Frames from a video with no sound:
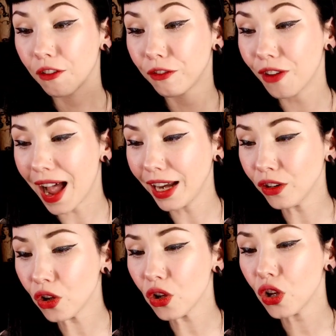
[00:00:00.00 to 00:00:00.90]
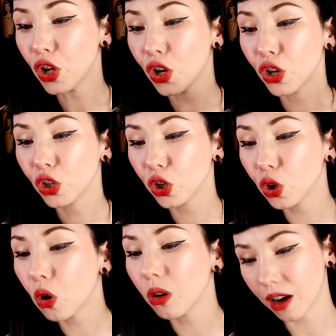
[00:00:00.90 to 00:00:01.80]
vinyl
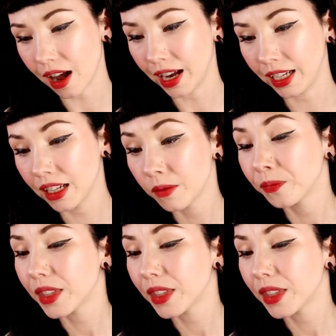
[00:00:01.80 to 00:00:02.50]
chloride